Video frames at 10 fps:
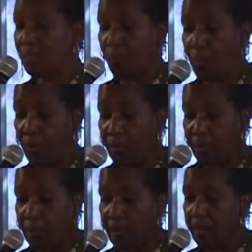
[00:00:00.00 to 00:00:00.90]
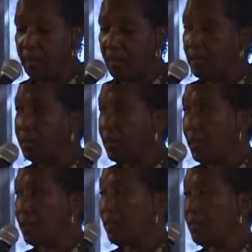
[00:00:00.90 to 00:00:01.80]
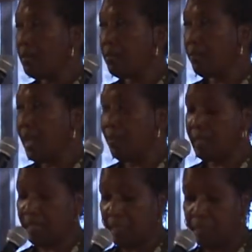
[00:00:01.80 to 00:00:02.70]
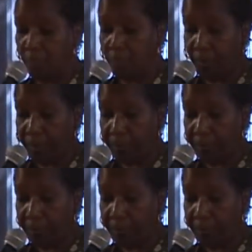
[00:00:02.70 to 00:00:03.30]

support. Young families need support.